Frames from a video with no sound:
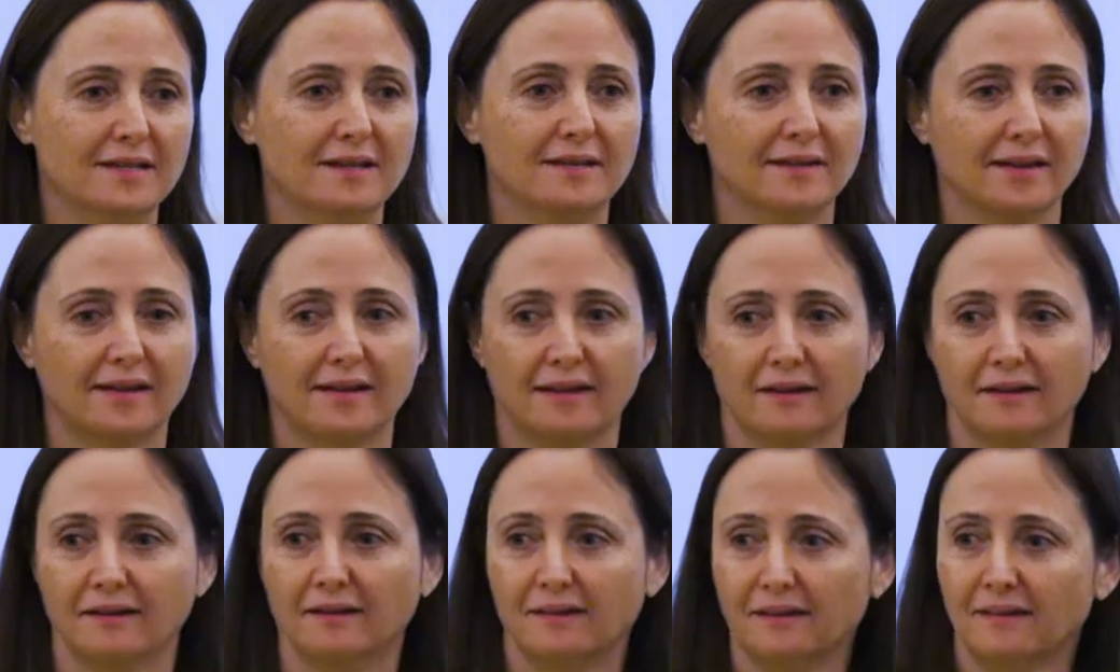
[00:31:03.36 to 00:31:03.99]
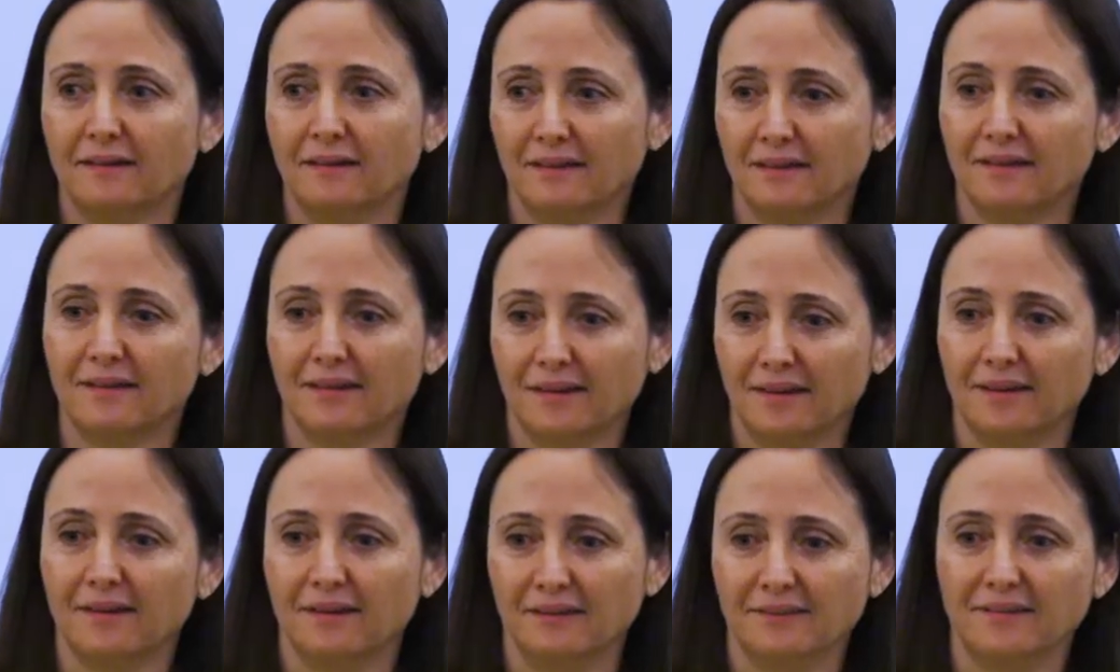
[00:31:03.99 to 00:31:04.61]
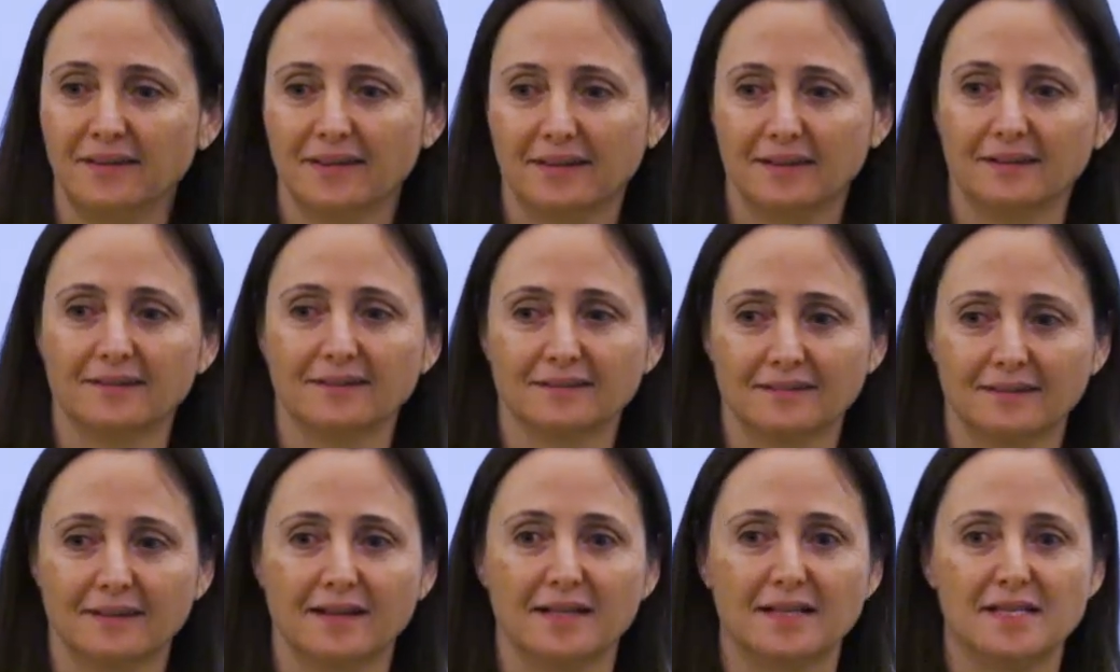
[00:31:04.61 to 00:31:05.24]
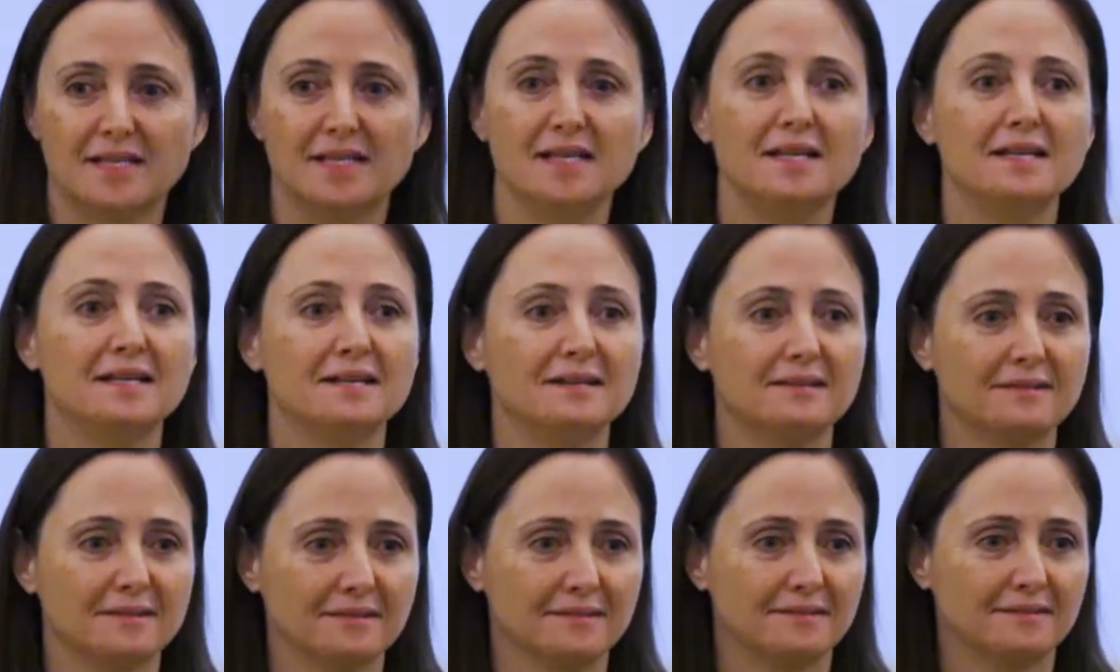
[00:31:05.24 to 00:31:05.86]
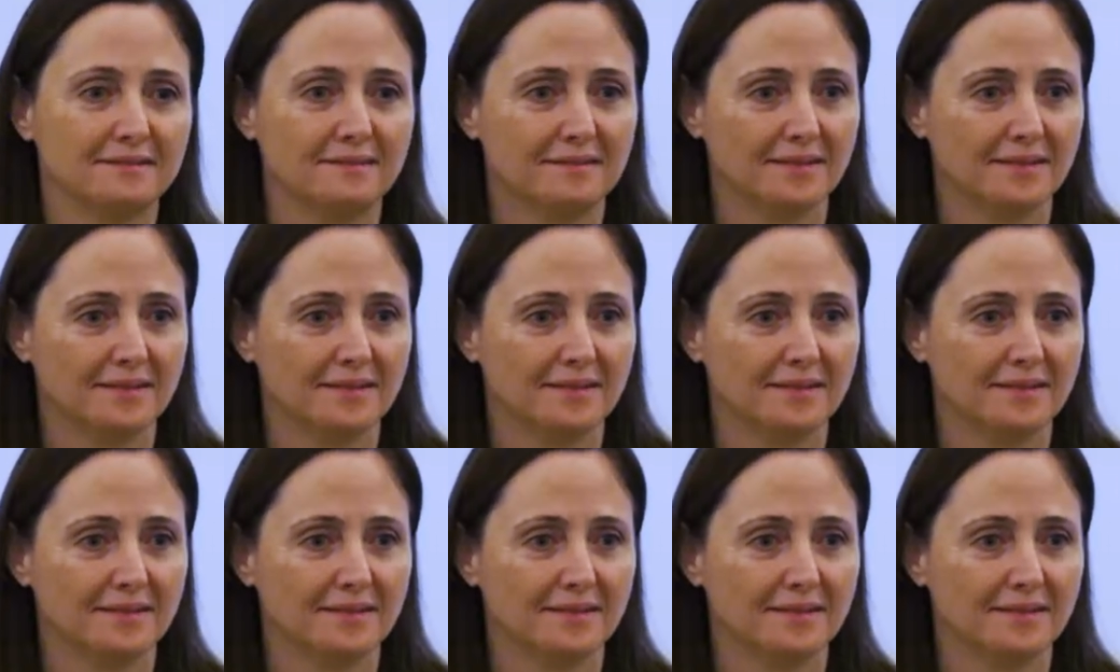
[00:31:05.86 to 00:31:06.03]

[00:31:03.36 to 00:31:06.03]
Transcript: need like a, you know, like a key to